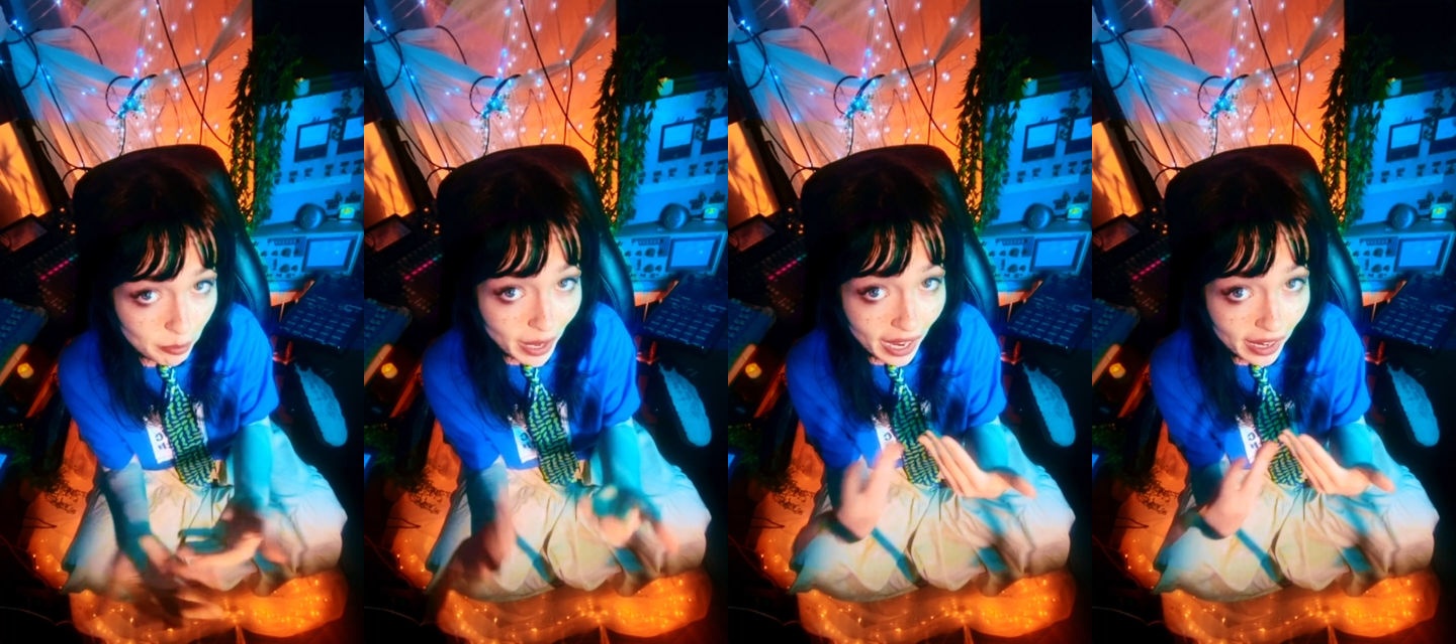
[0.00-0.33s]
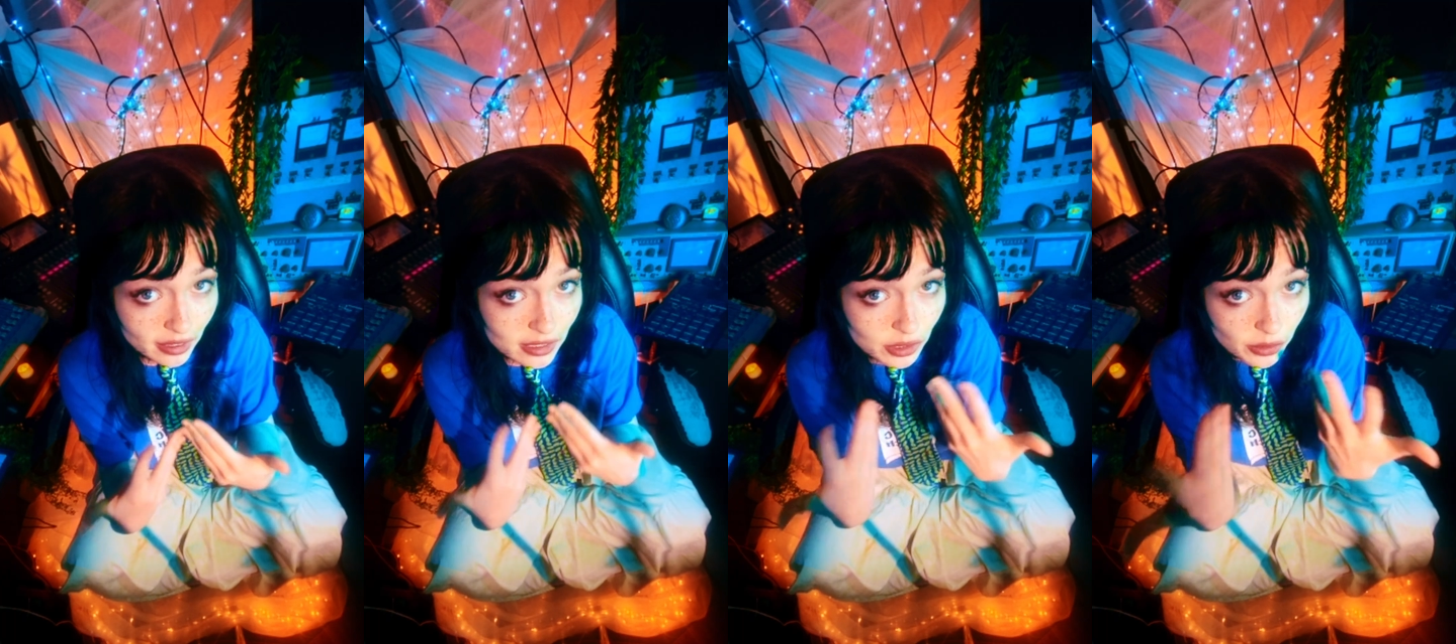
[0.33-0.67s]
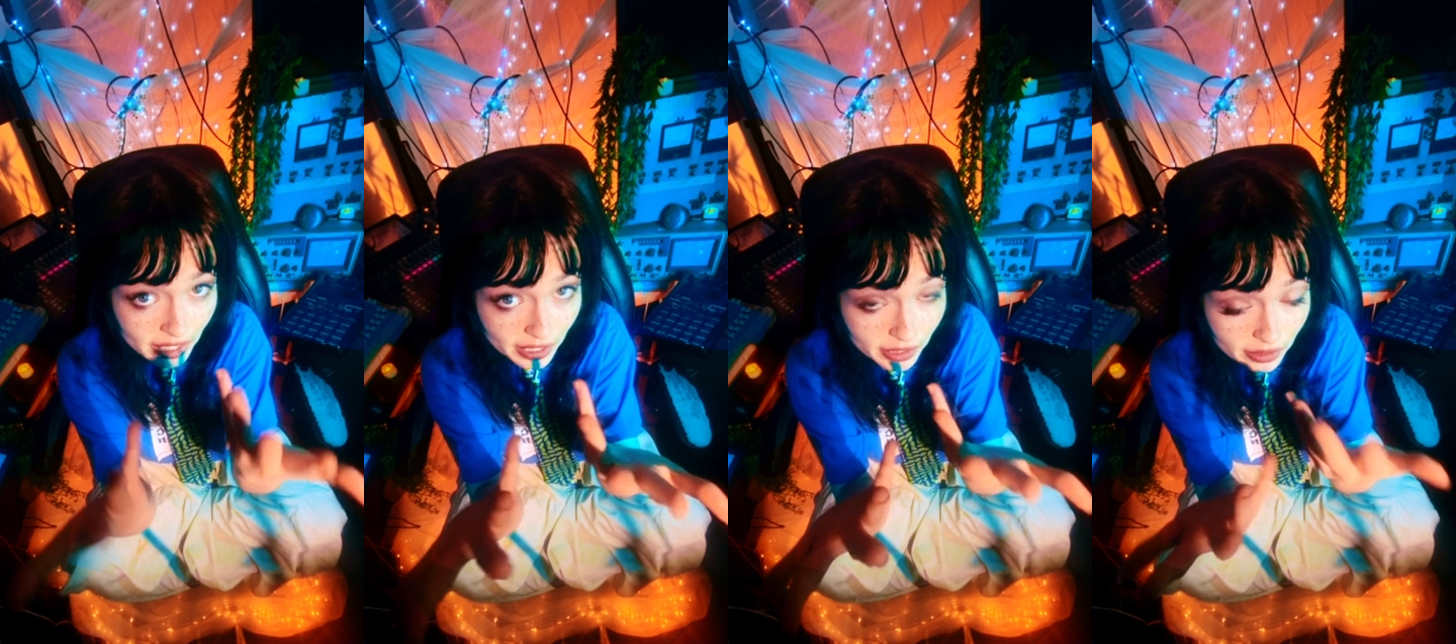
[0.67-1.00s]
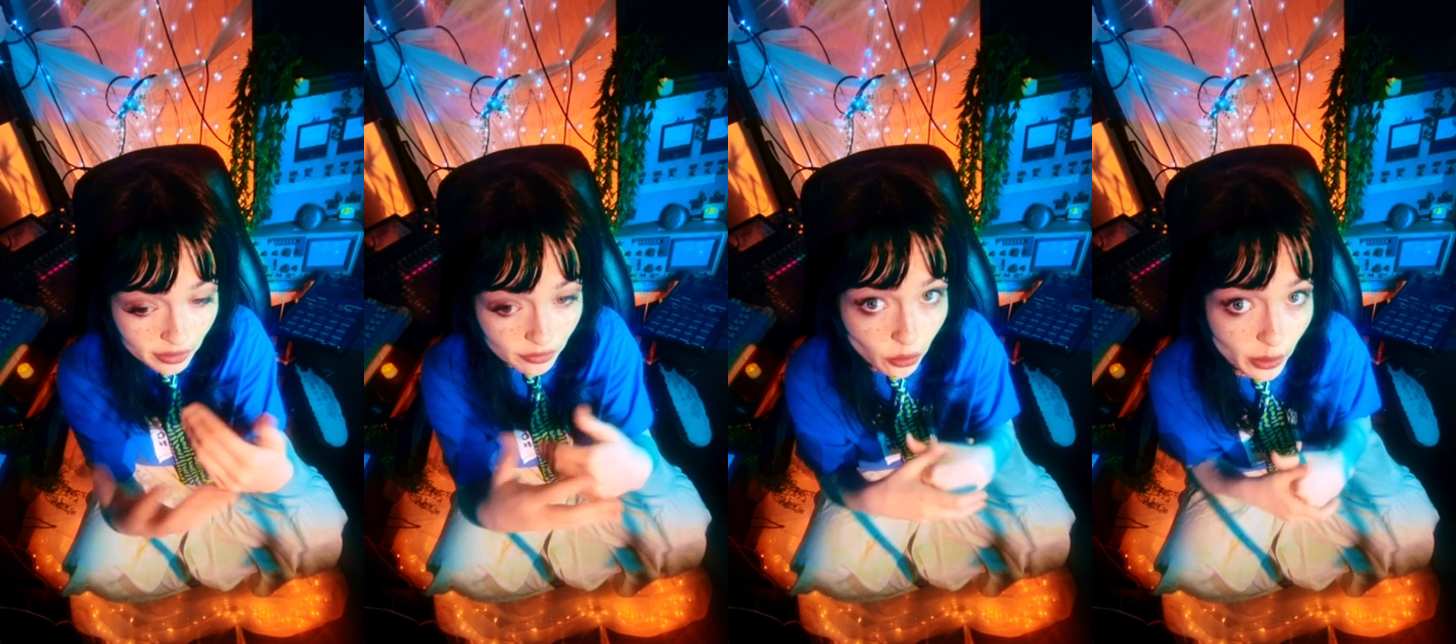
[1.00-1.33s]
back so you could hear
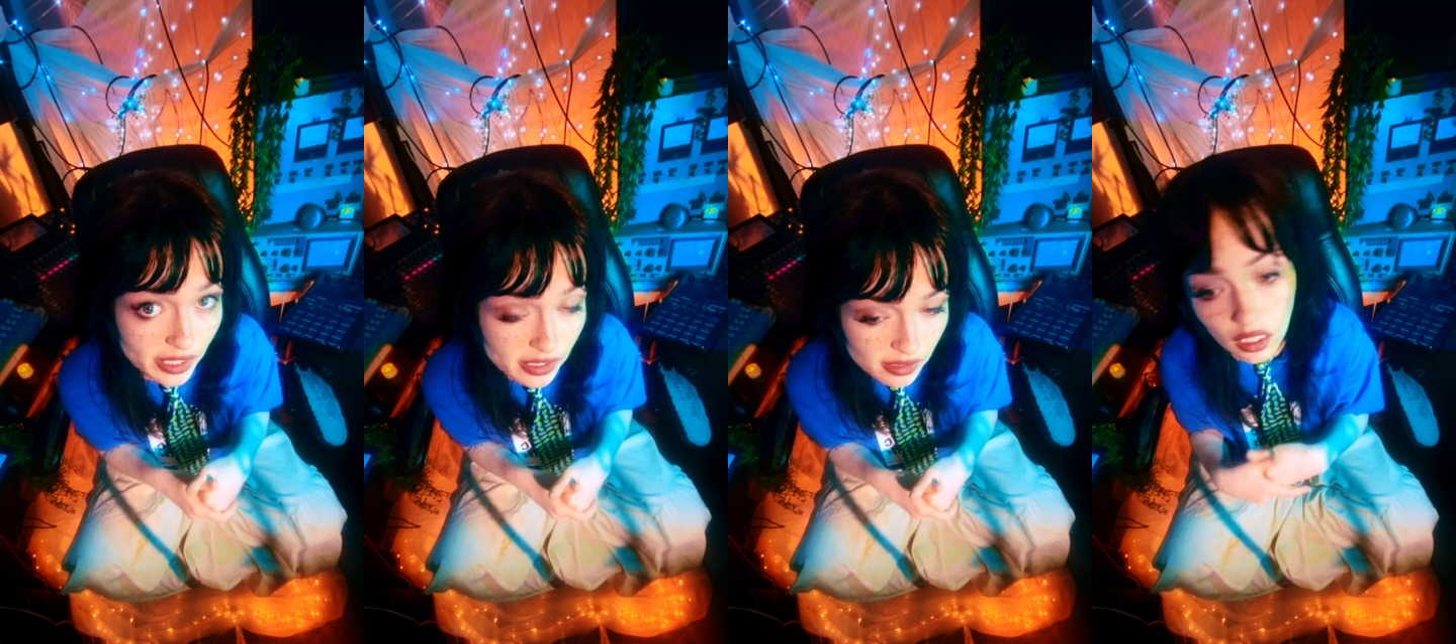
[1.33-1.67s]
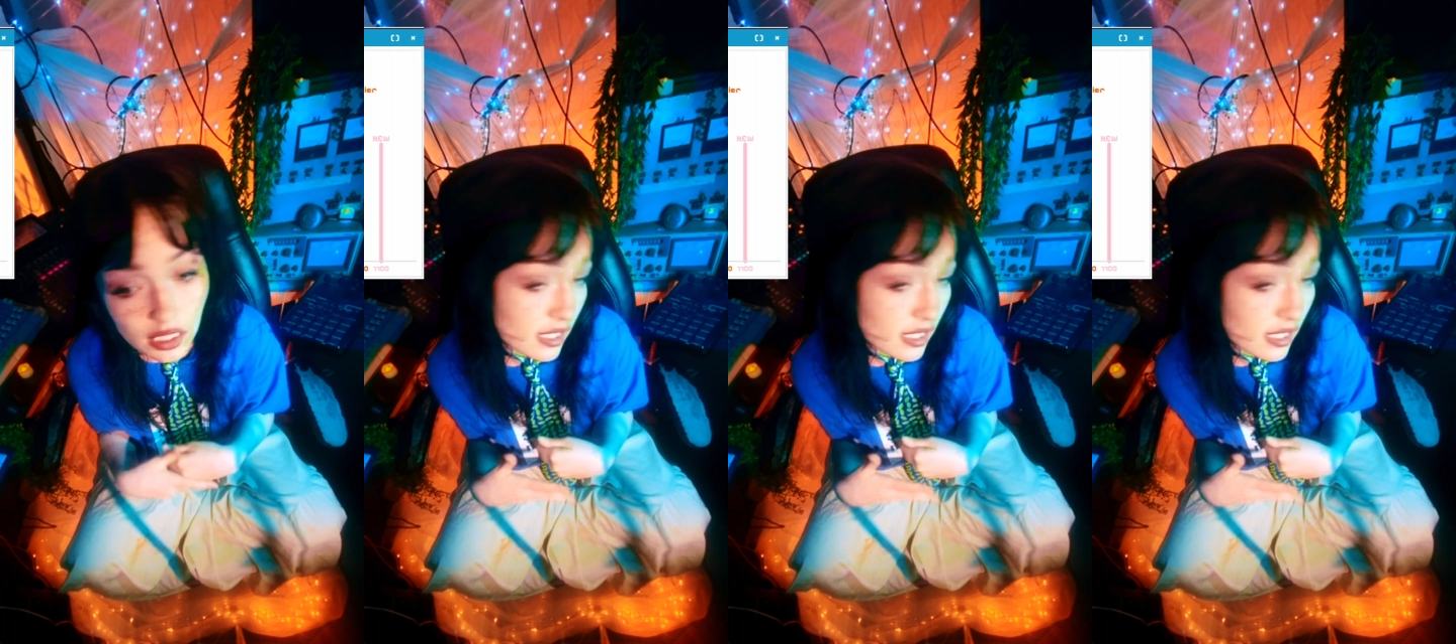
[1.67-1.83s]
the voice.